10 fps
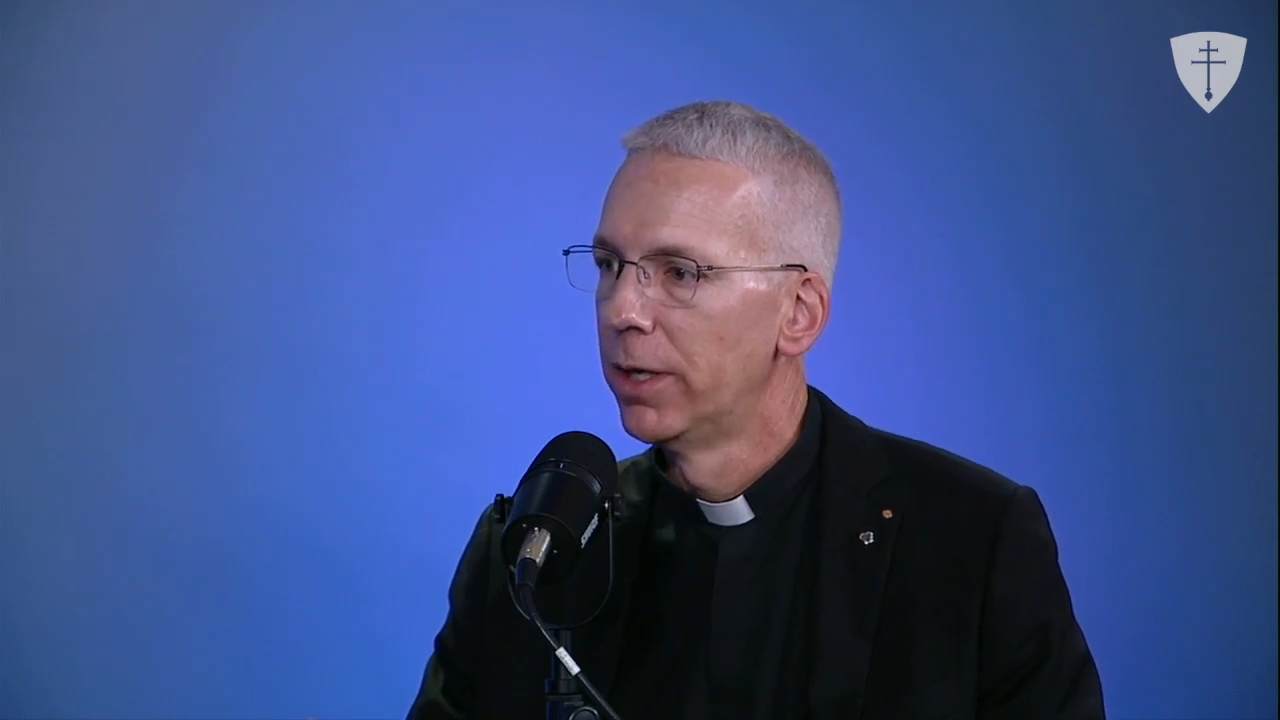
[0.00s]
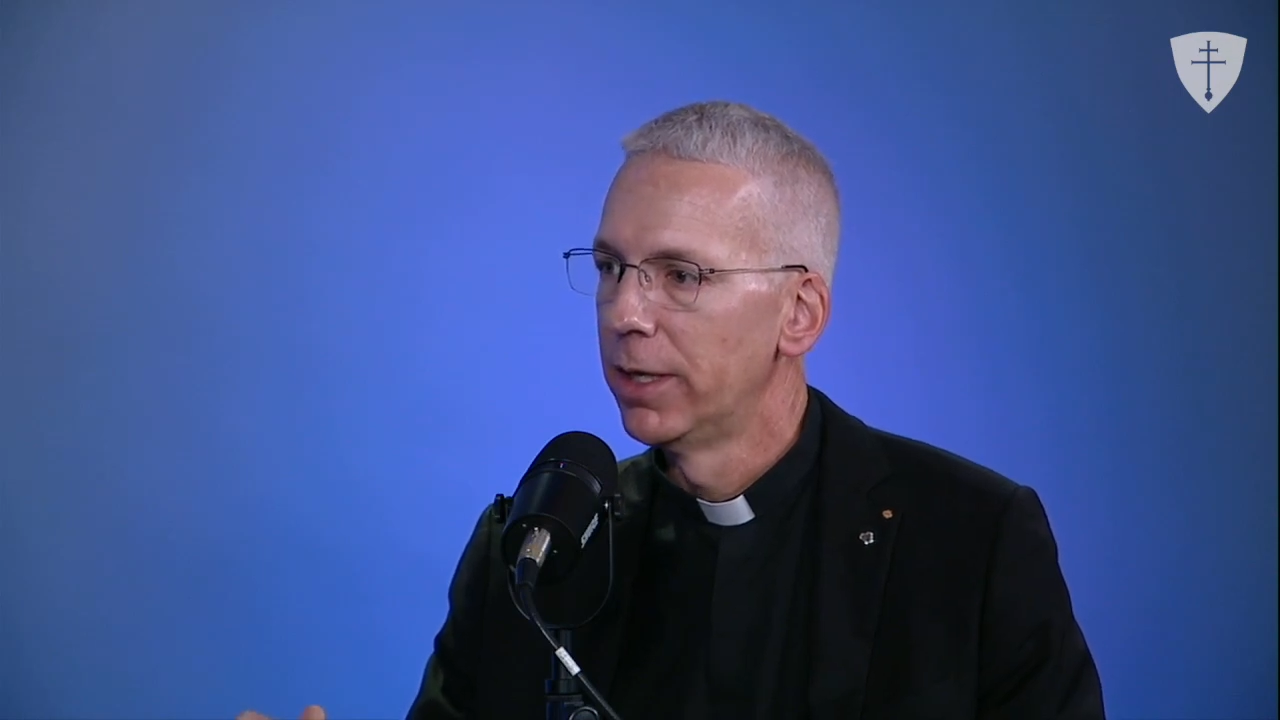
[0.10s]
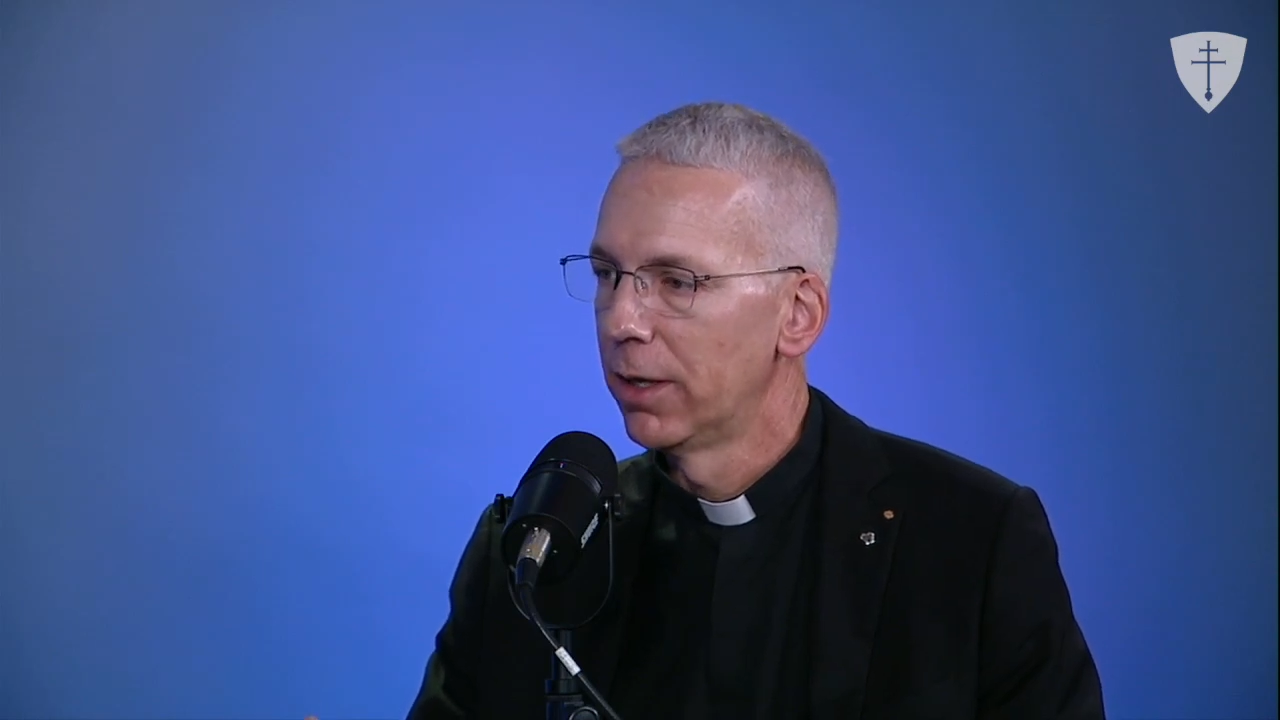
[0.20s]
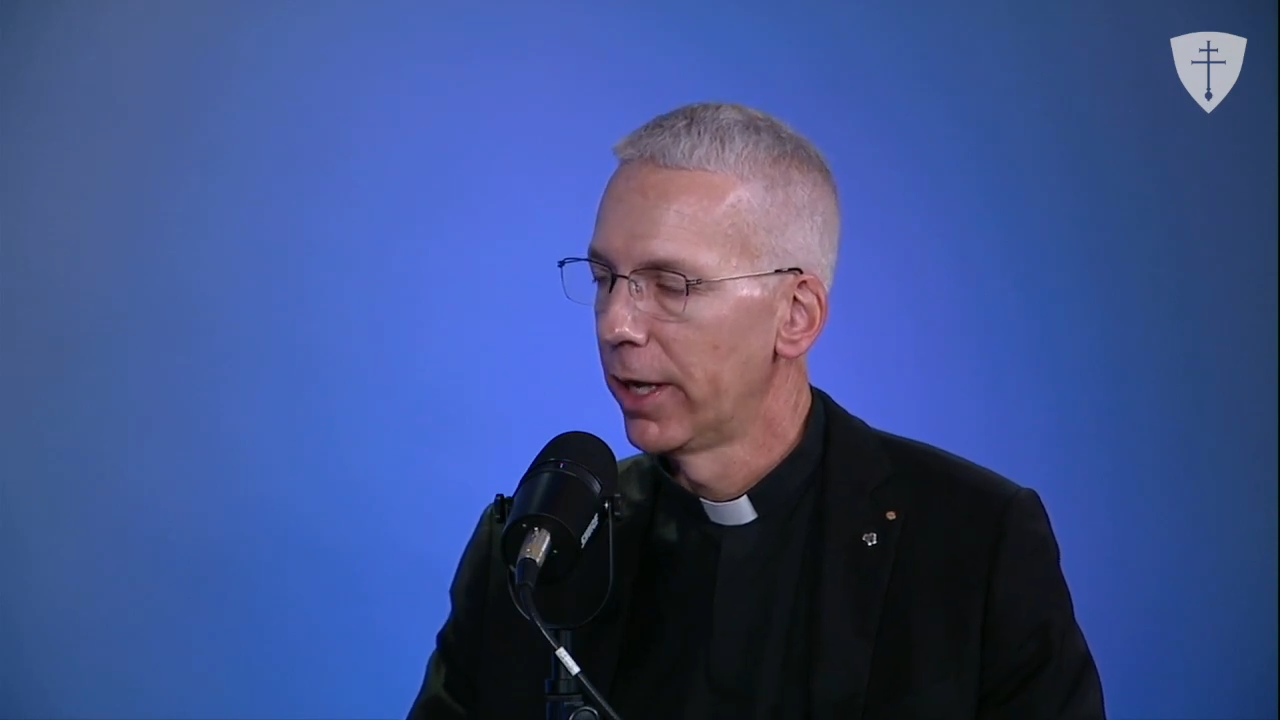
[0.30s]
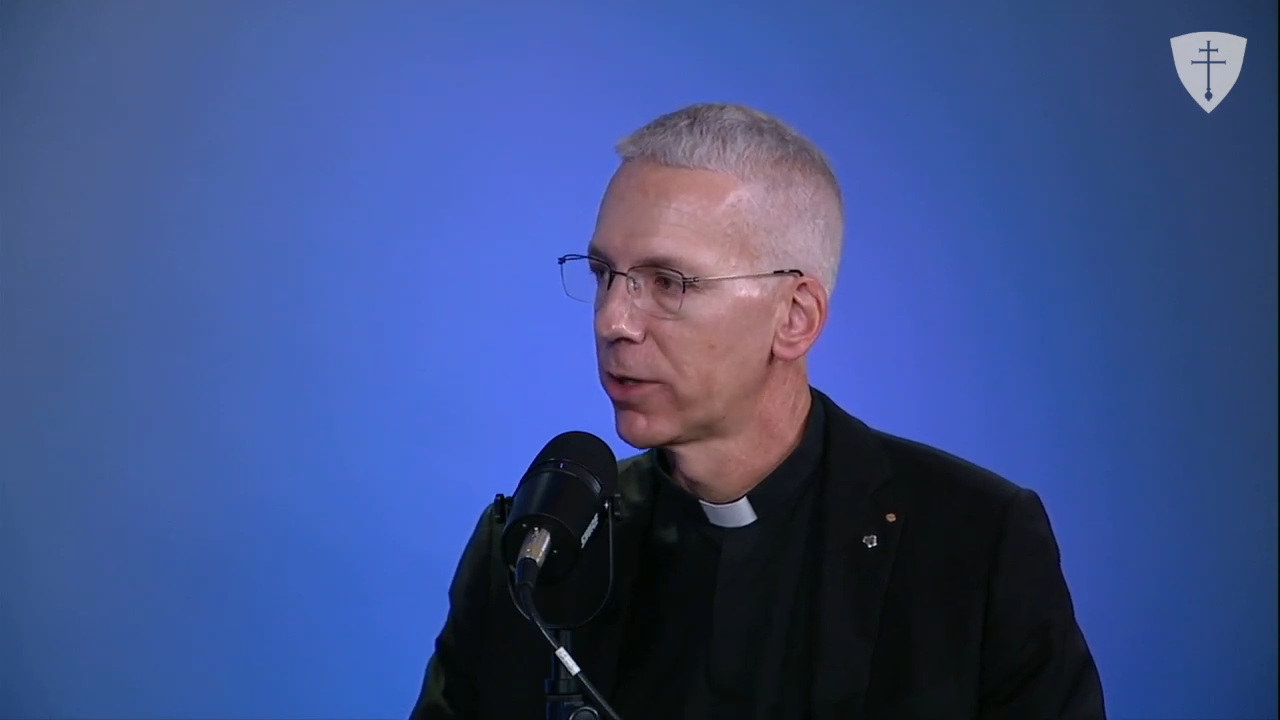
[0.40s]

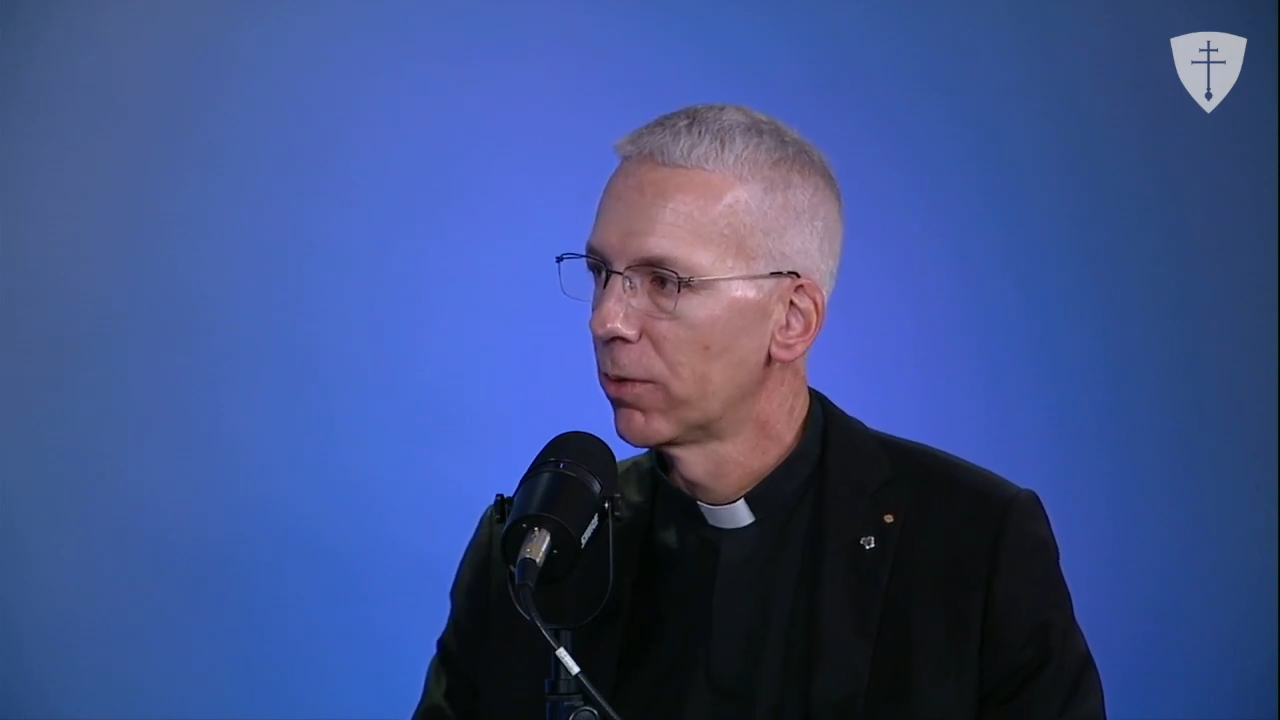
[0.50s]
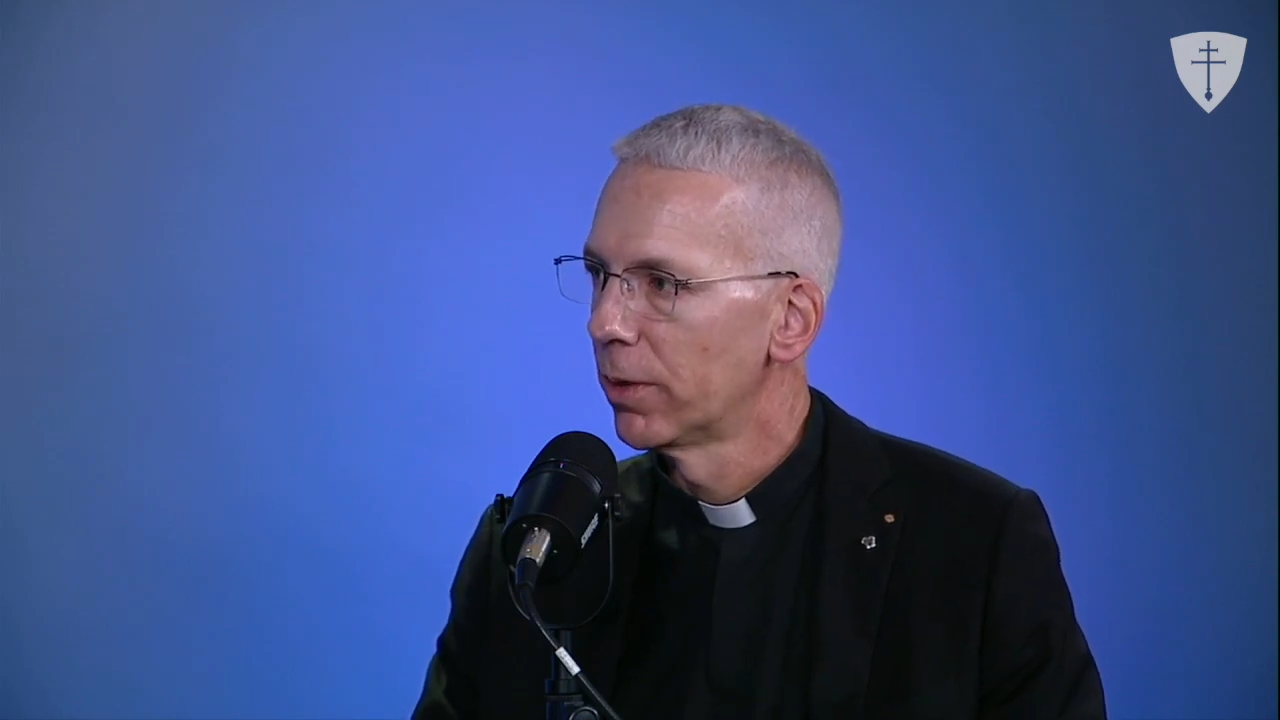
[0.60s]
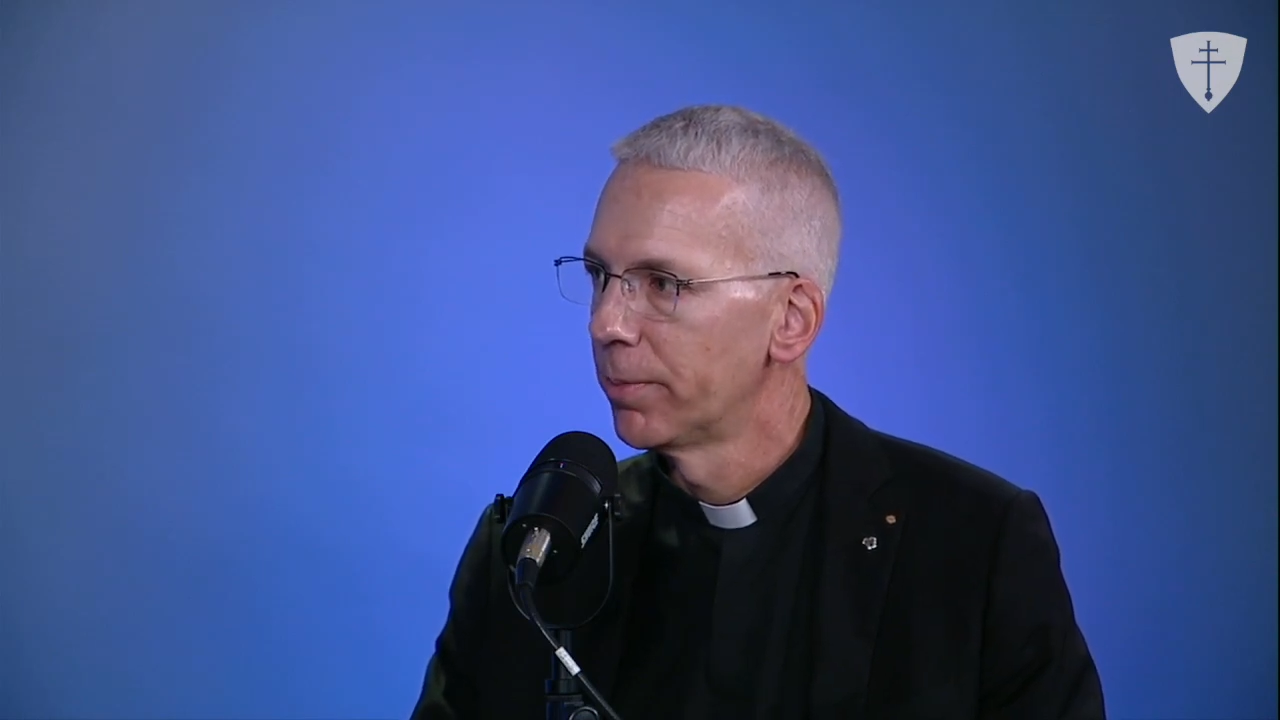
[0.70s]
intellectual,